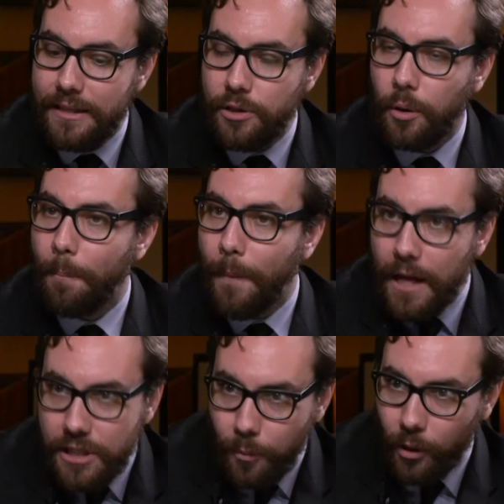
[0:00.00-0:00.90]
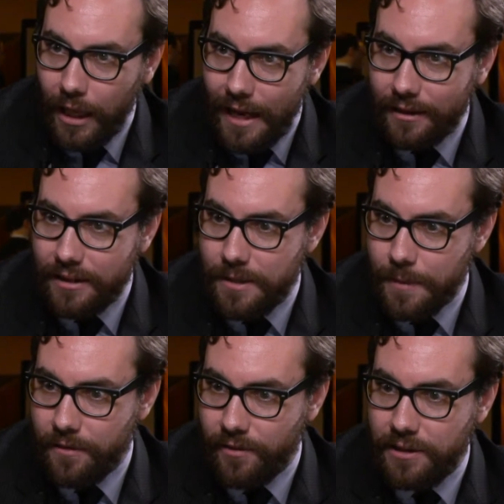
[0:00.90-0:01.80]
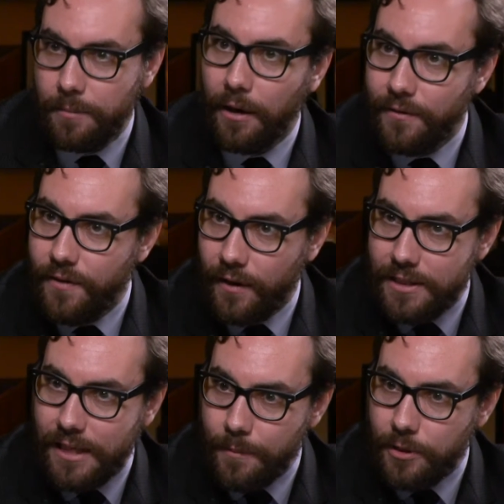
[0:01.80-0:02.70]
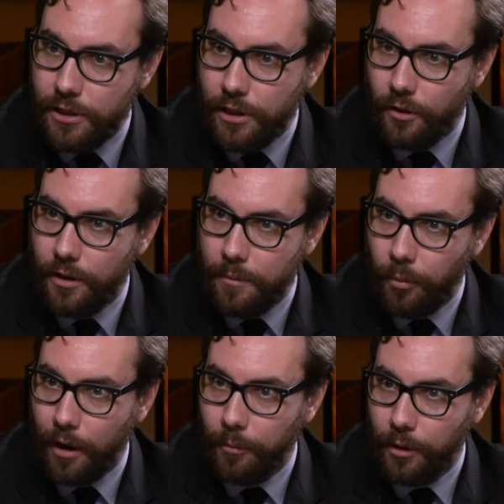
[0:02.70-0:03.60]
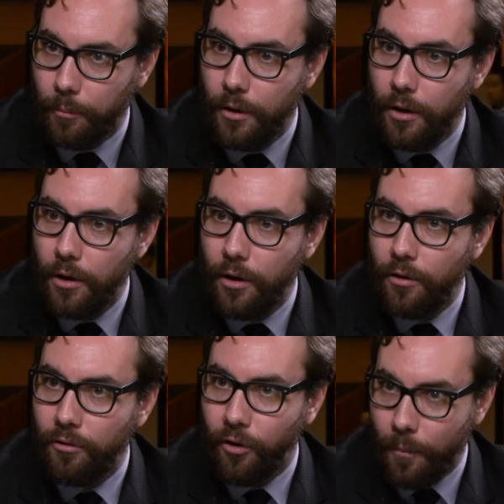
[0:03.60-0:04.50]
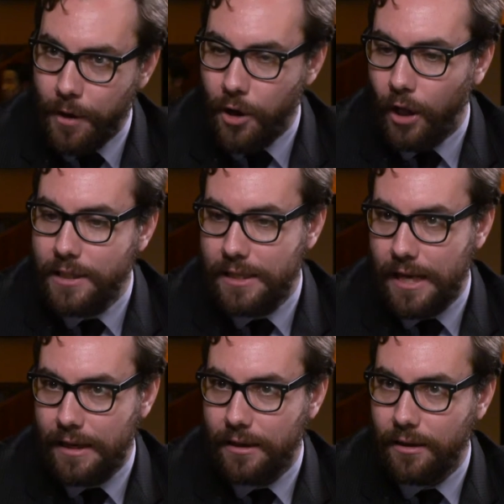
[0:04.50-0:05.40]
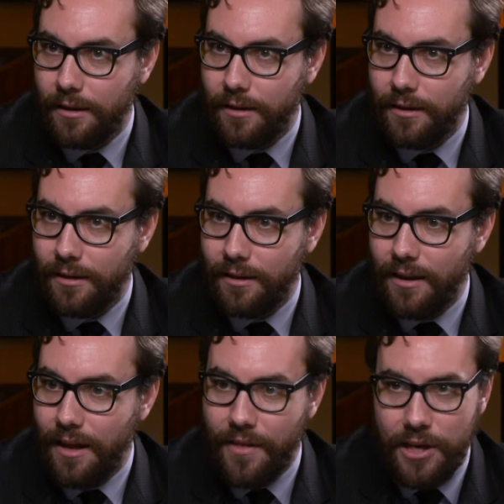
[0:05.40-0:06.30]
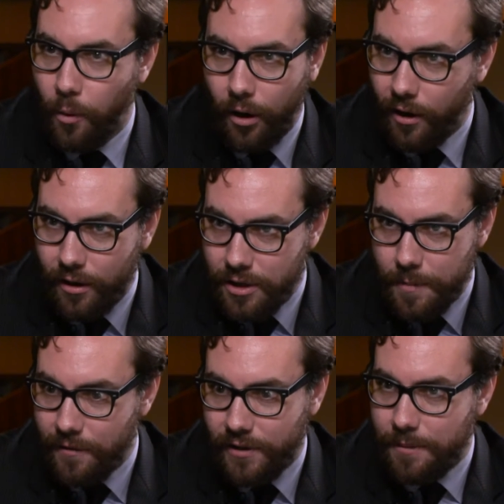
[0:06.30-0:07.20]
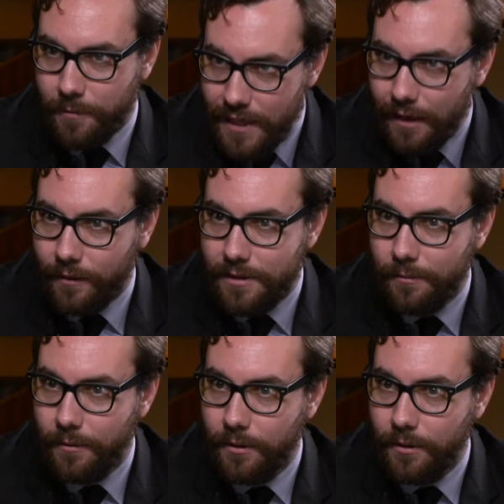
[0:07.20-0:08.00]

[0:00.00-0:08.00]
is you're much more likely to be a victim of a cybersecurity problem from a non-state than you are to be a victim of terrorism.